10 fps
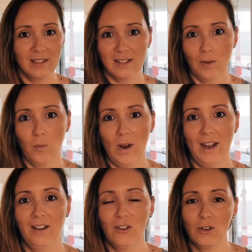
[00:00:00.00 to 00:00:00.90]

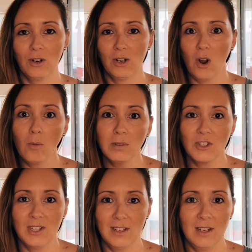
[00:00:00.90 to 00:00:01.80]
somewhere, or
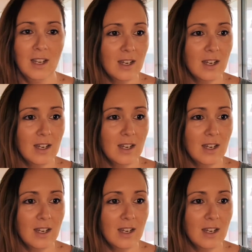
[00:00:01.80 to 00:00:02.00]
accomplishing